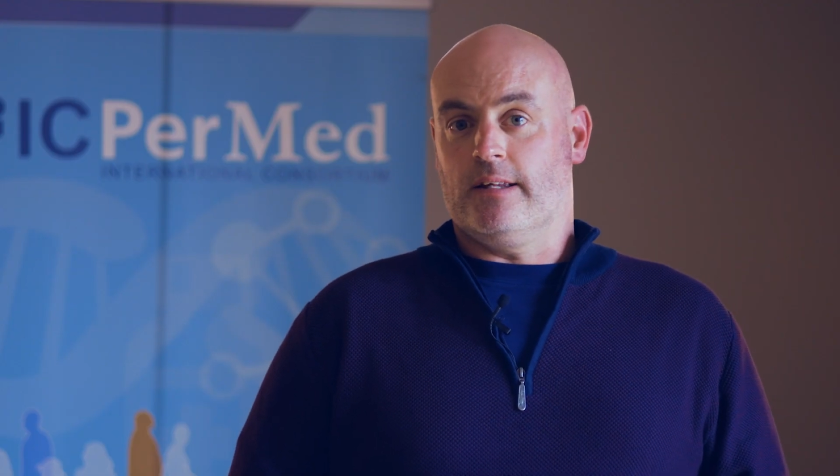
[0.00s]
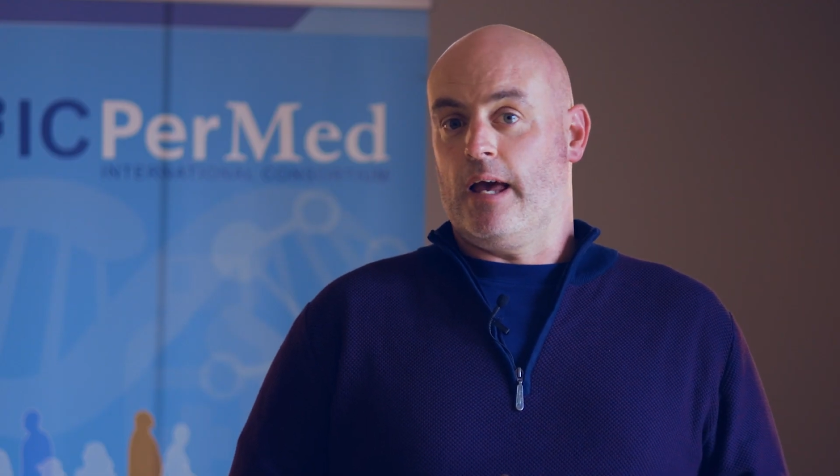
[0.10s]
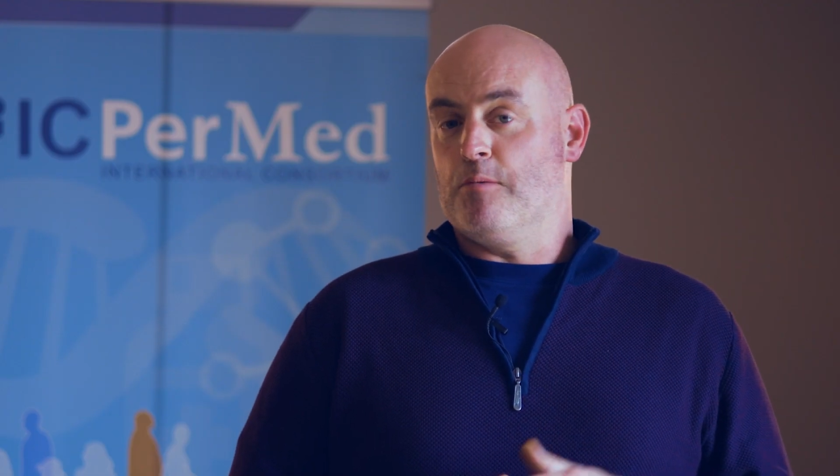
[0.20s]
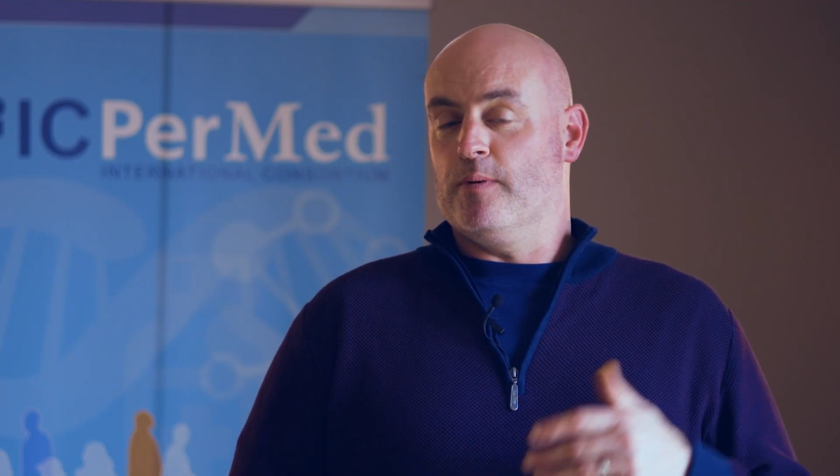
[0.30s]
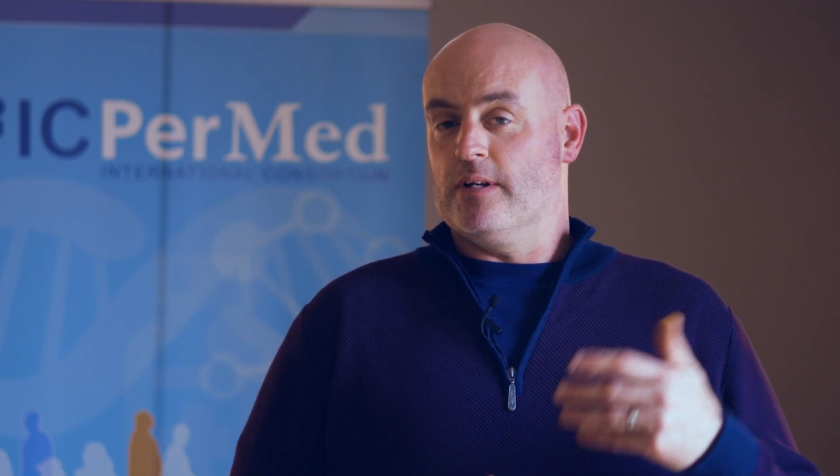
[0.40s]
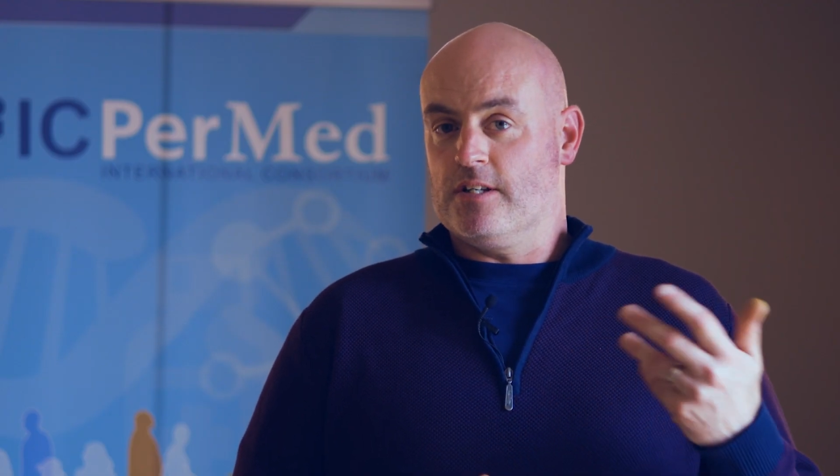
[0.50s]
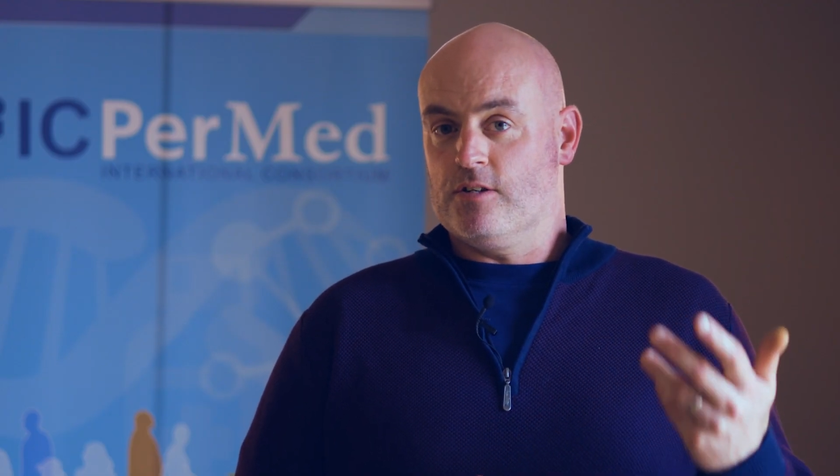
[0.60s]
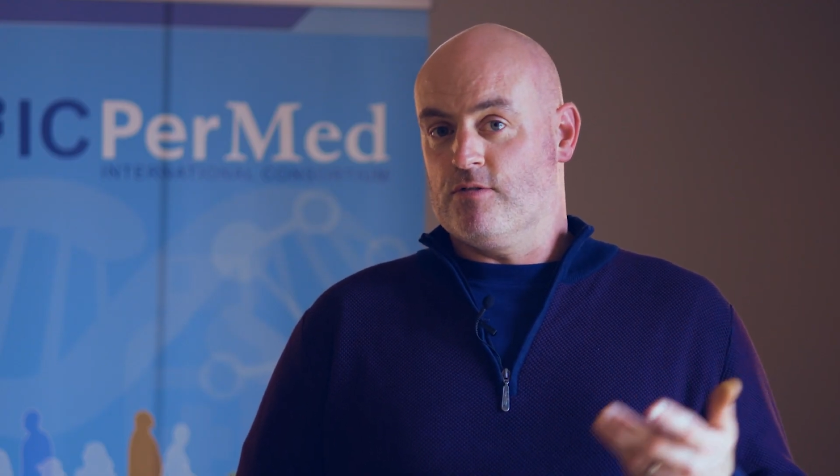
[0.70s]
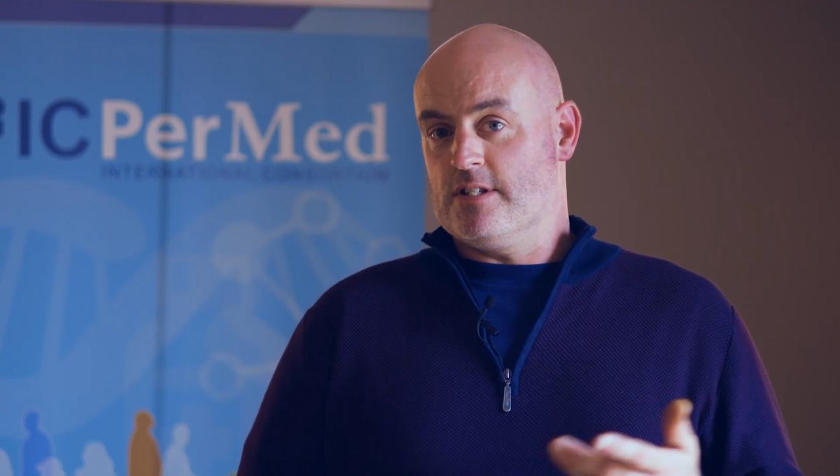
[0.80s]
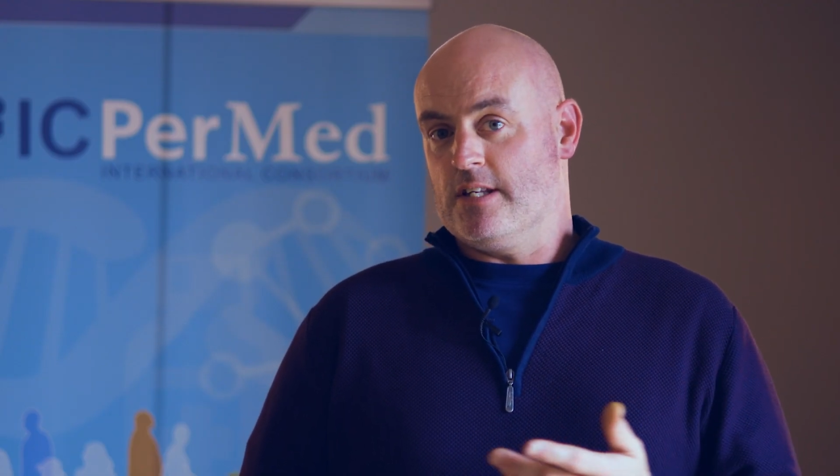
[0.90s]
capability
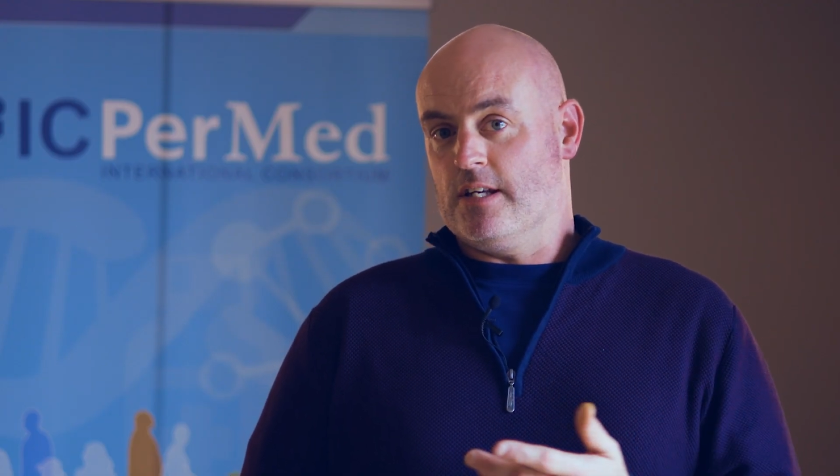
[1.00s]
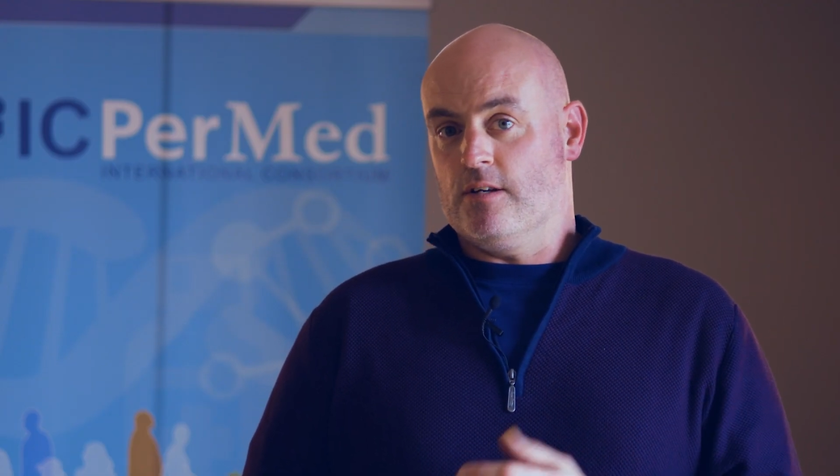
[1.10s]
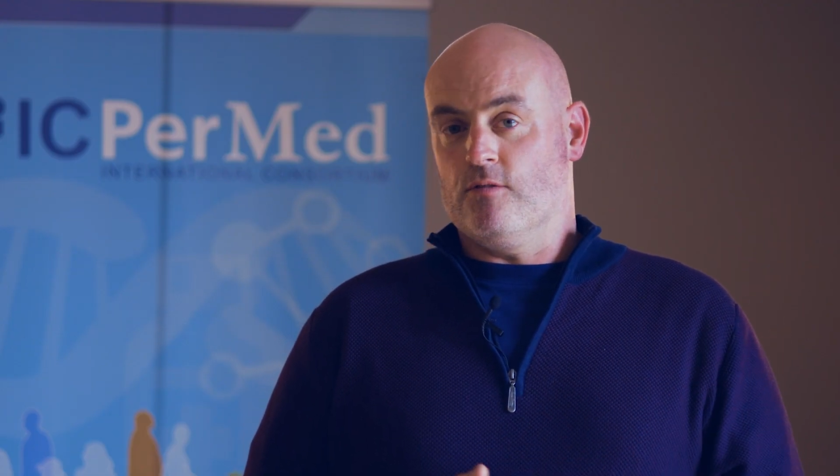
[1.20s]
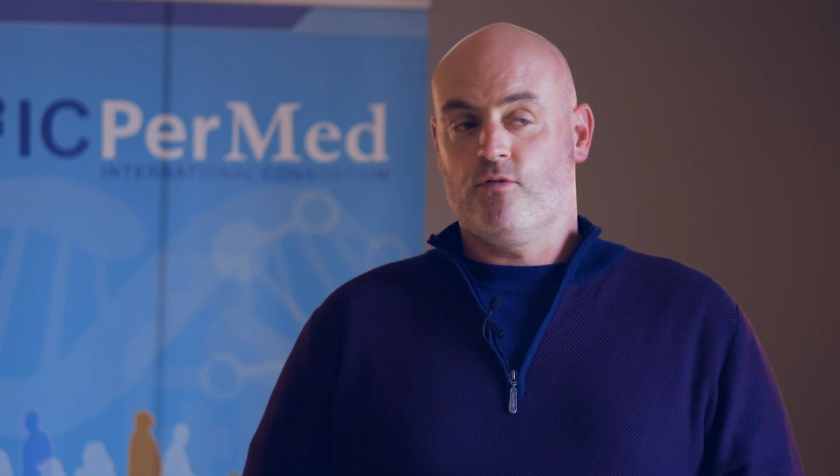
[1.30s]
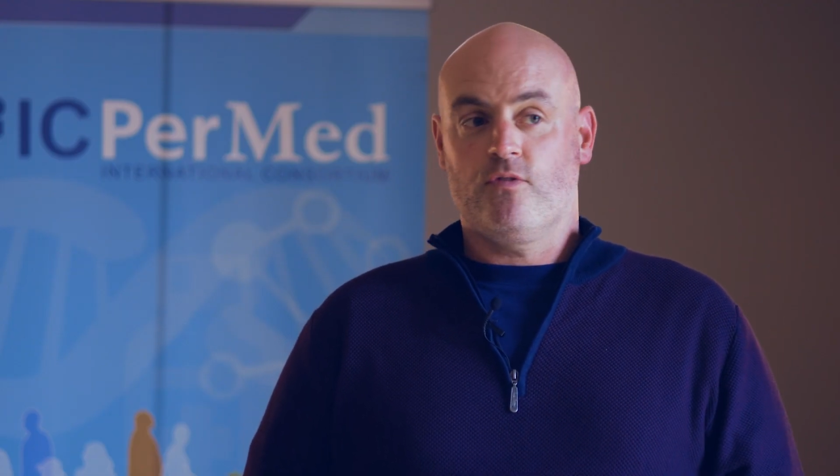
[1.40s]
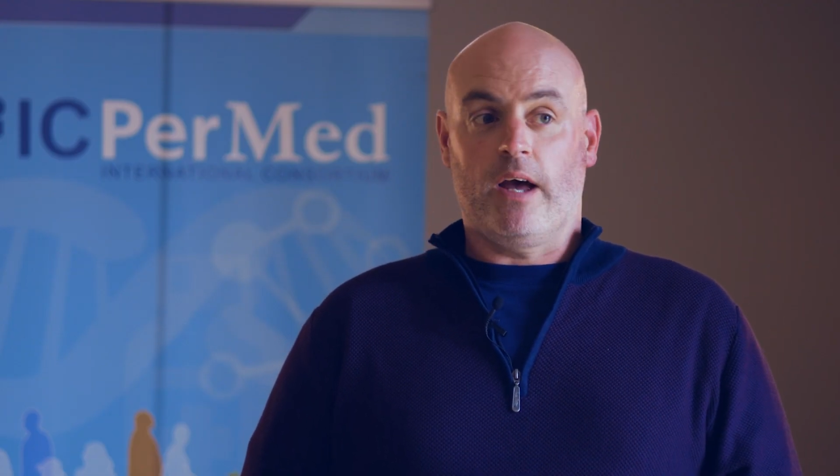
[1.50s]
to receive